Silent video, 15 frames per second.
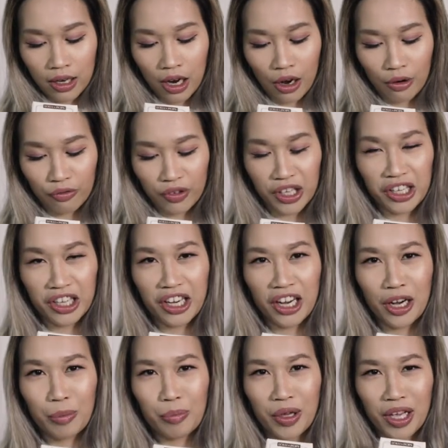coffee
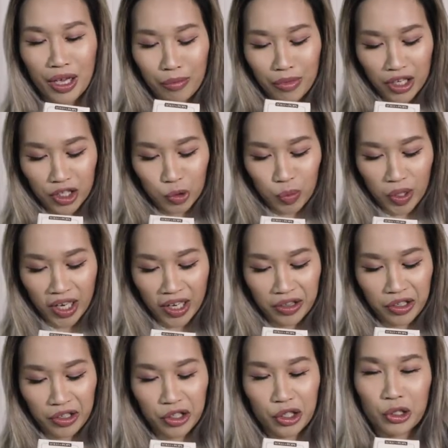cup image behind
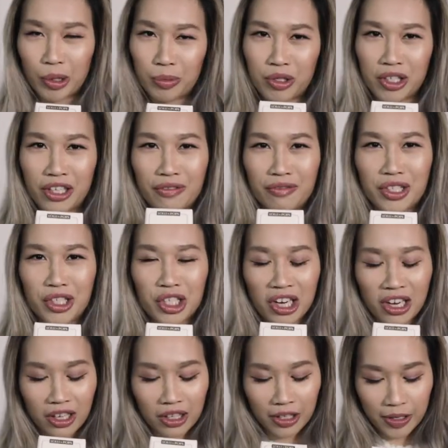the description of the
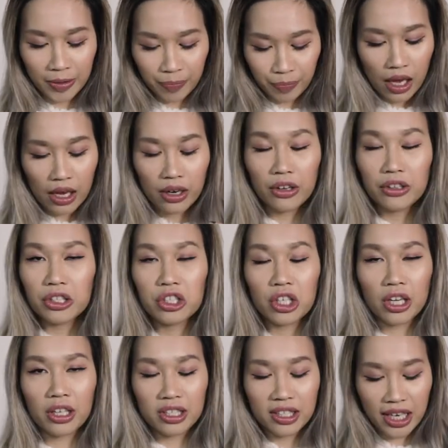chocolate. And all the
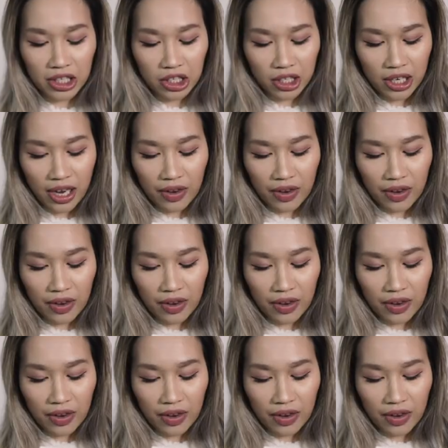chocolates actually